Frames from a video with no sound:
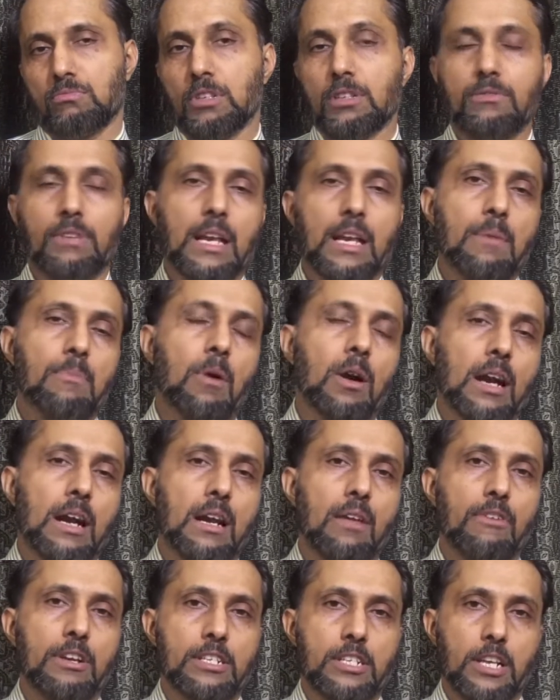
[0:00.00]
There's very
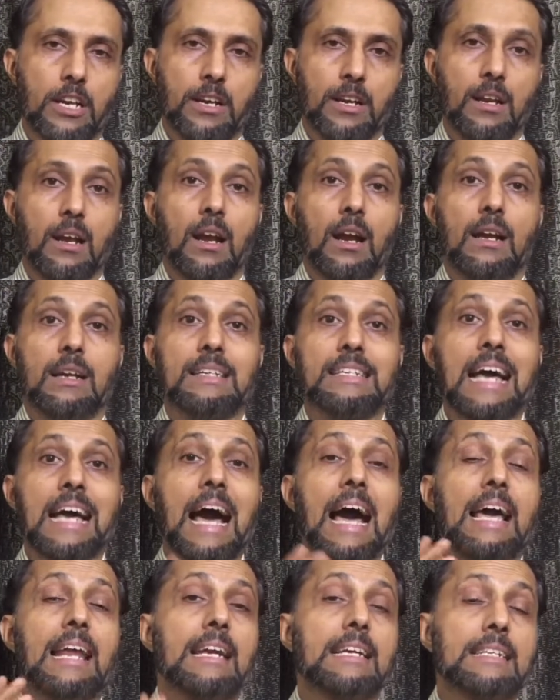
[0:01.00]
important division:
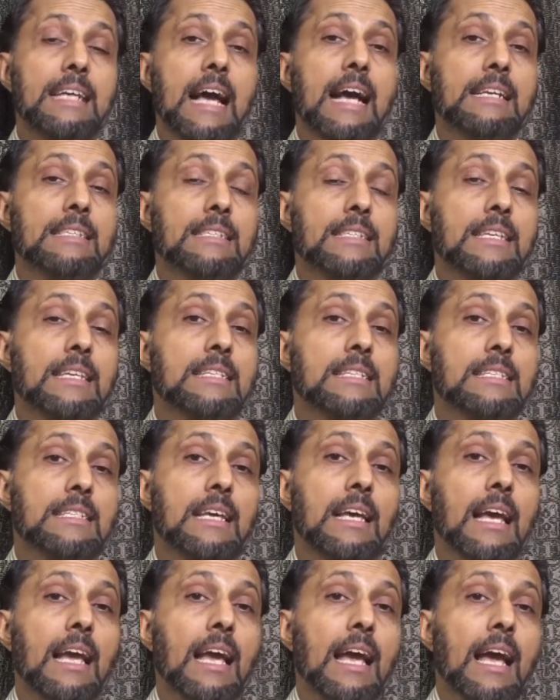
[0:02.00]
direct
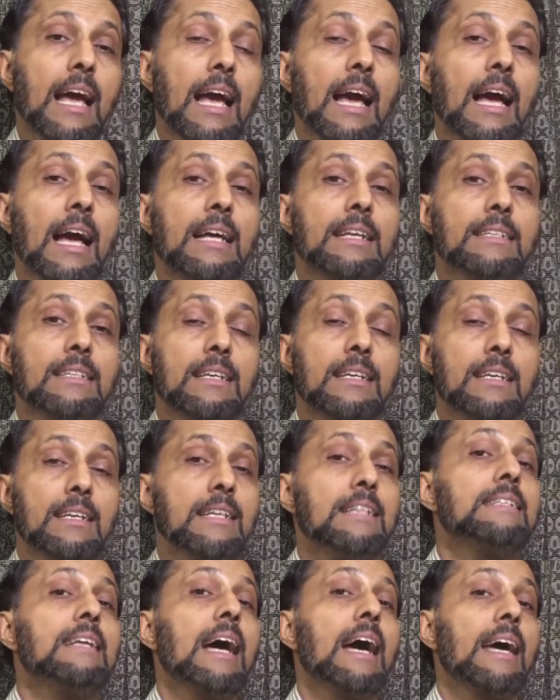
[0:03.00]
taxes and
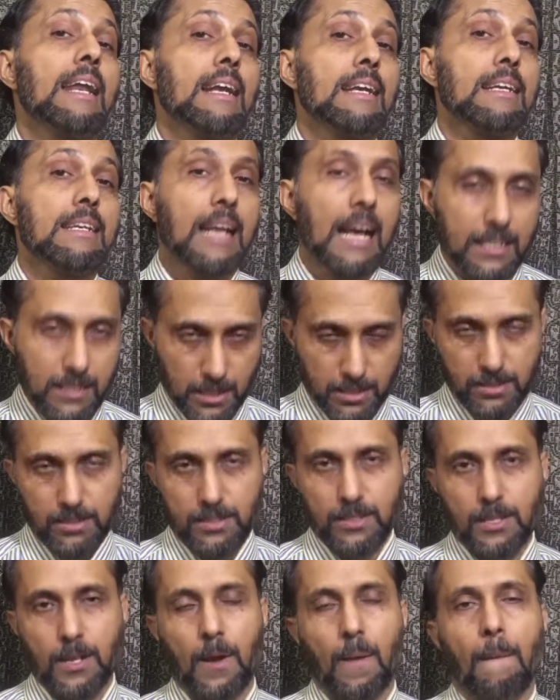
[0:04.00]
indirect
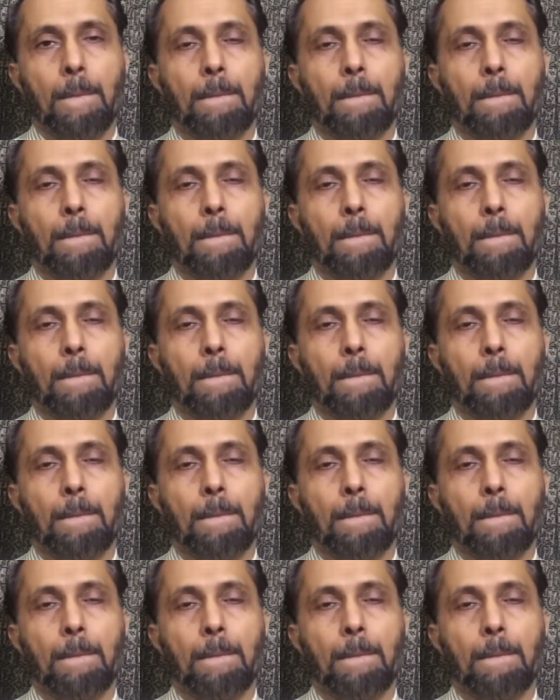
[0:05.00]
taxes.